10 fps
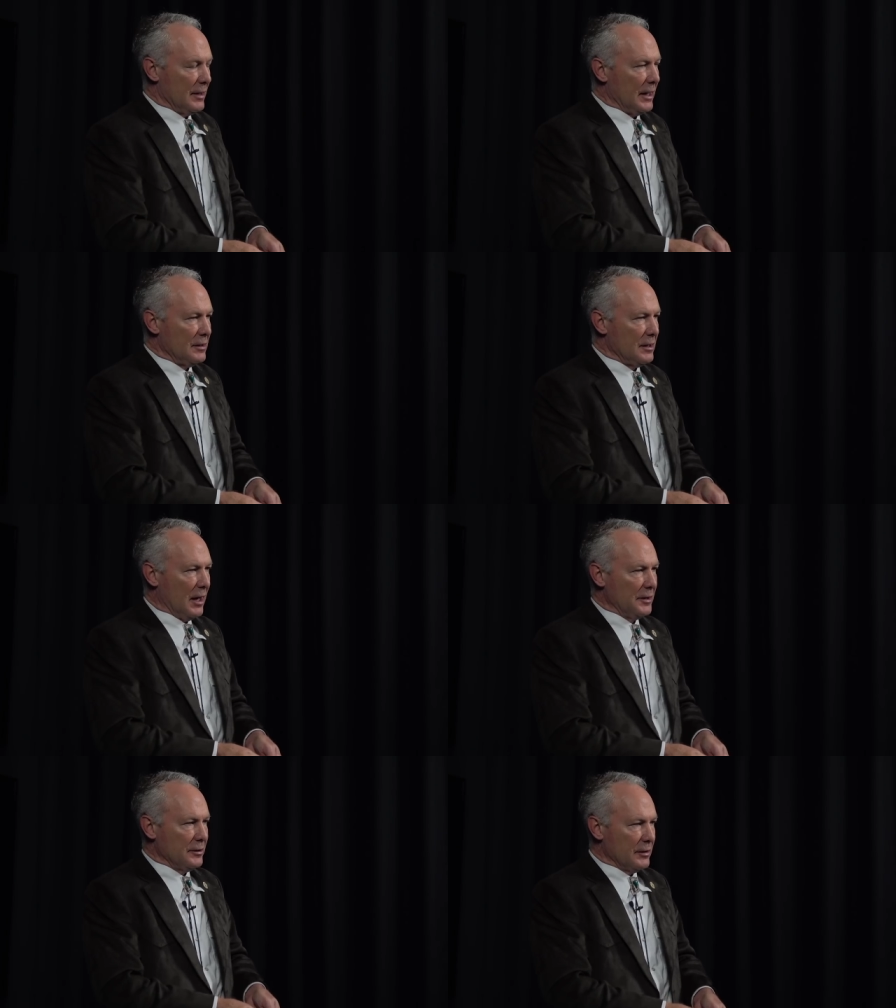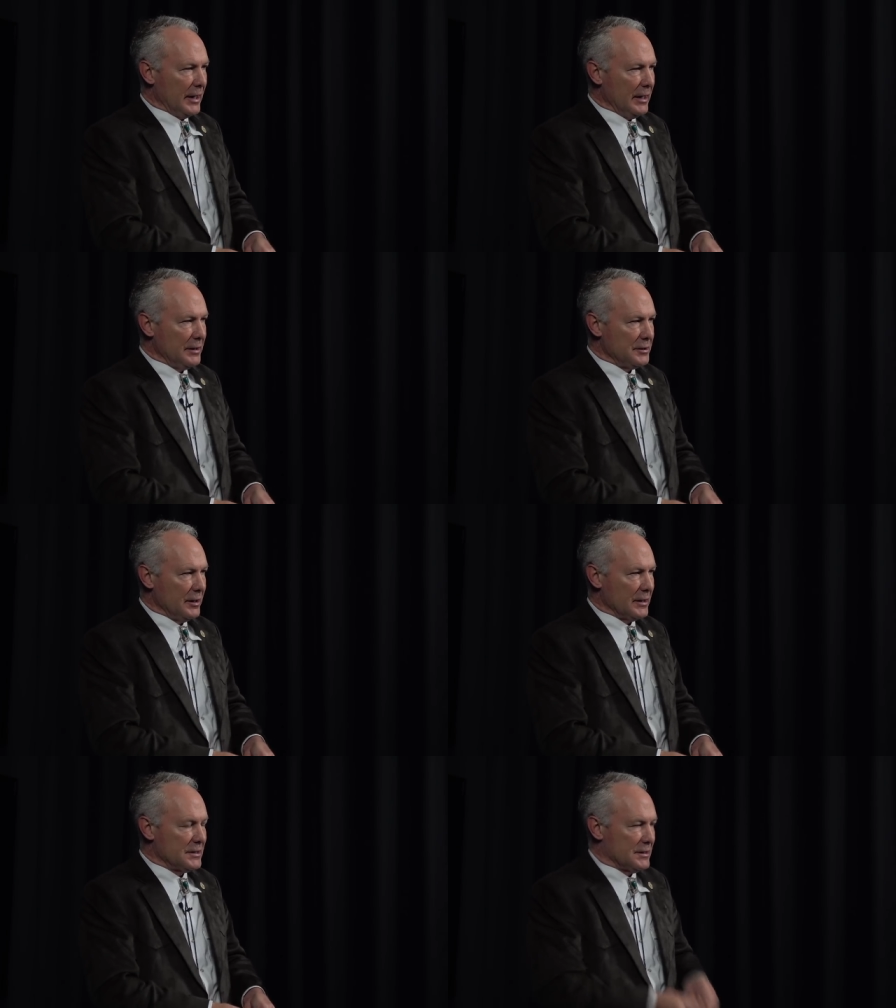that condylar head is
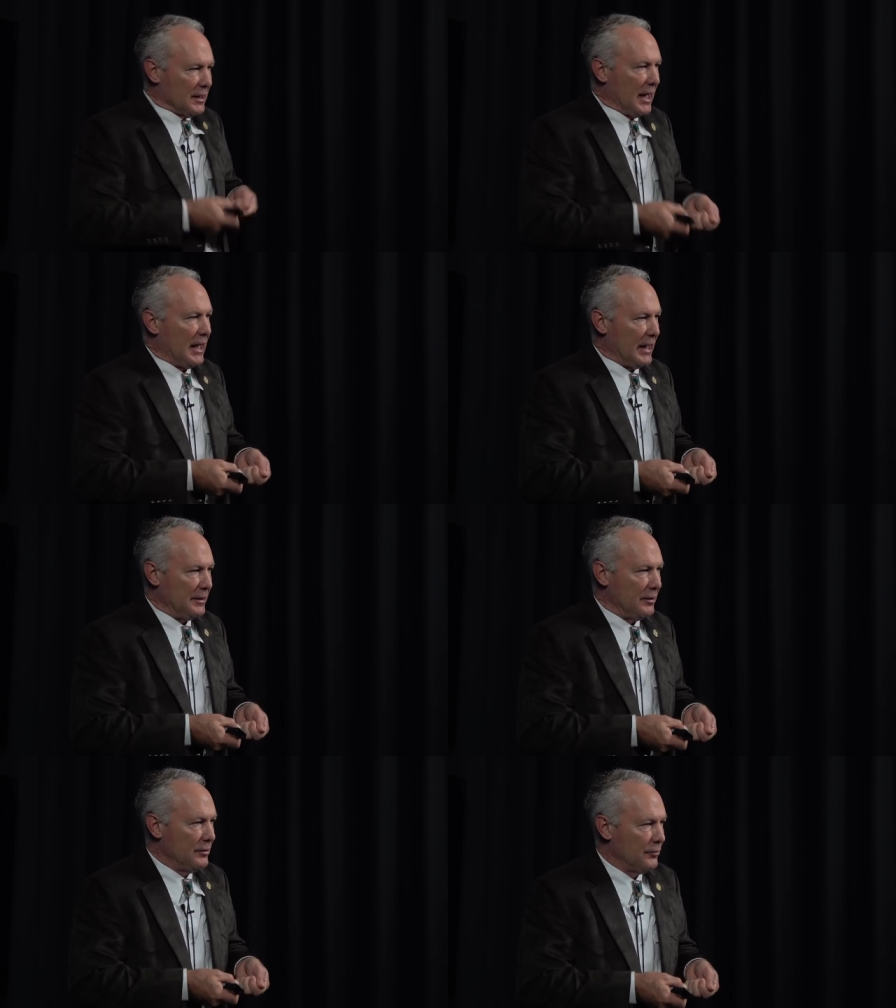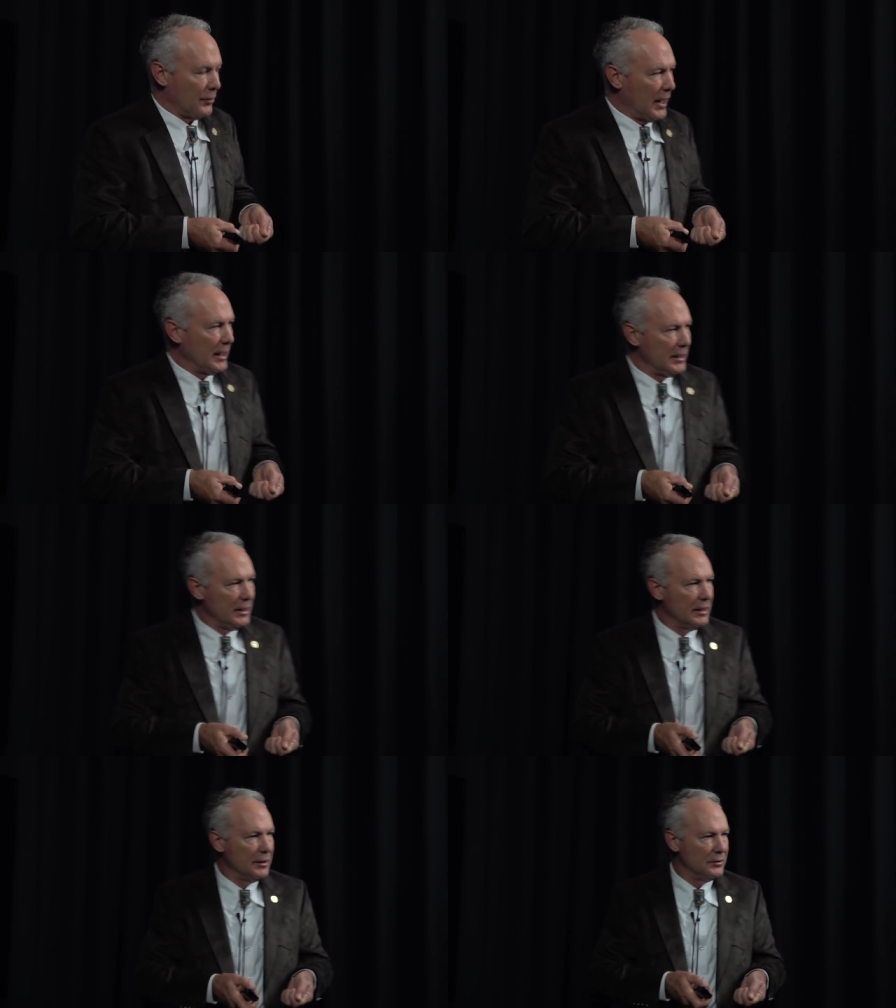going to slide right
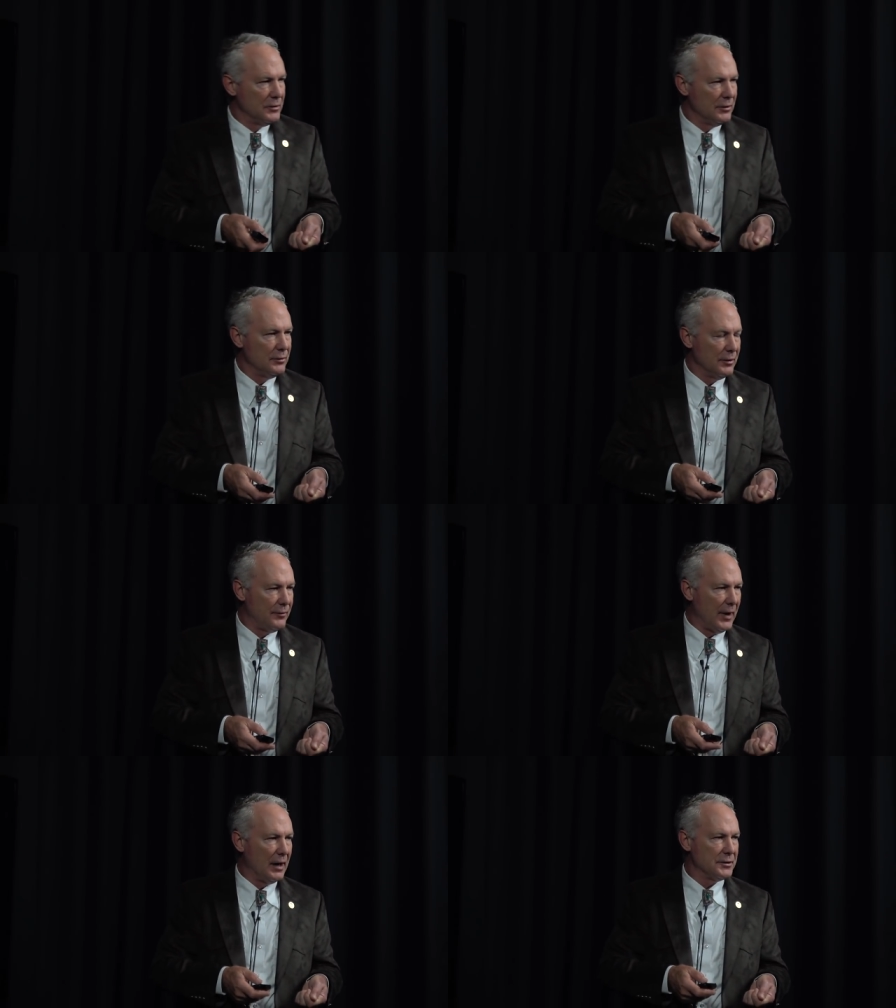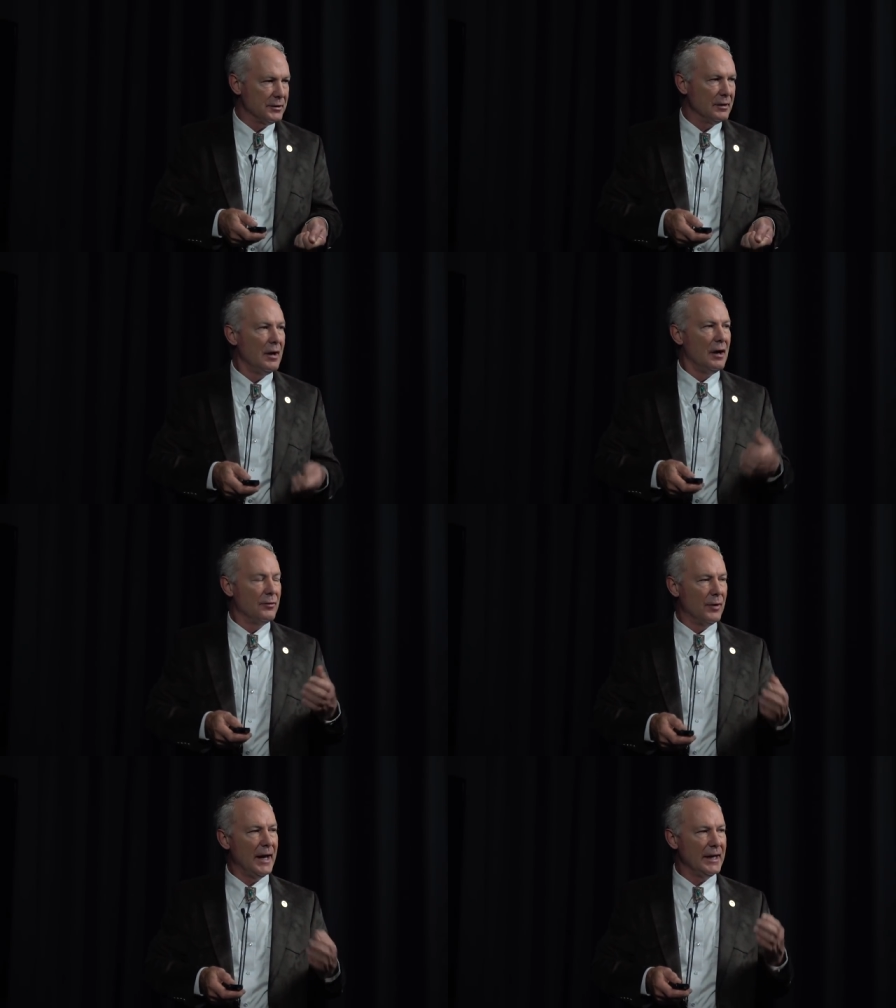into the fossa,
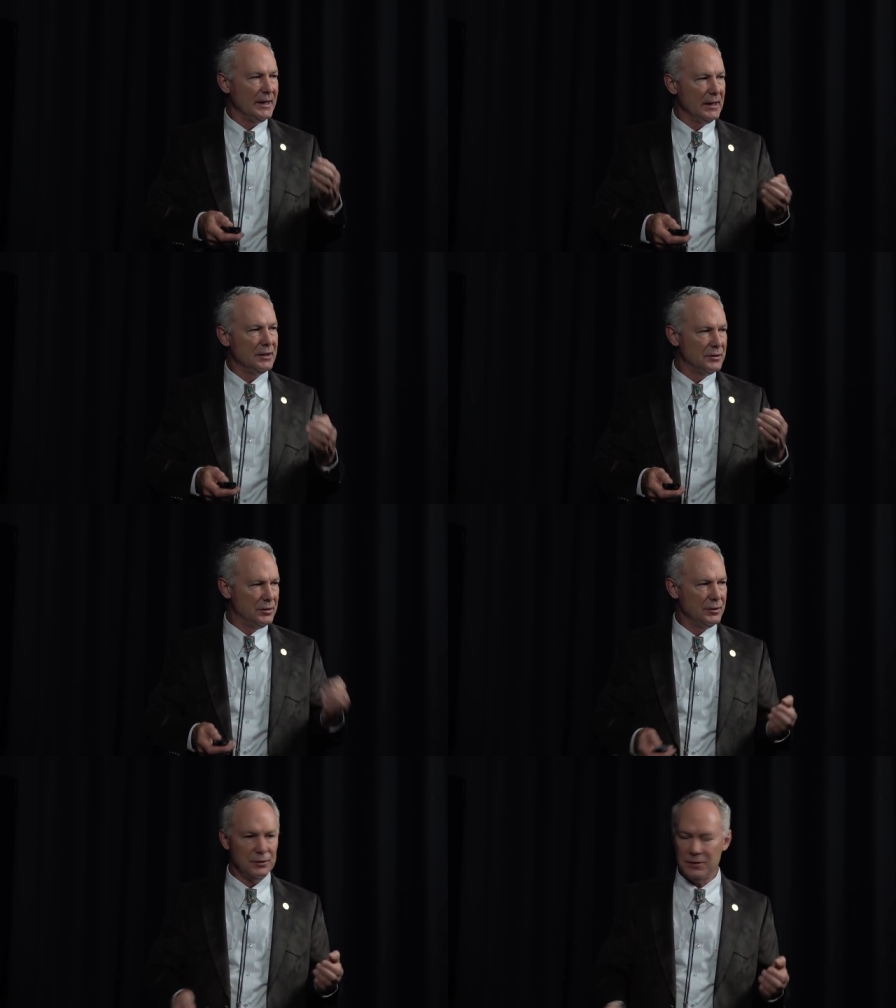right into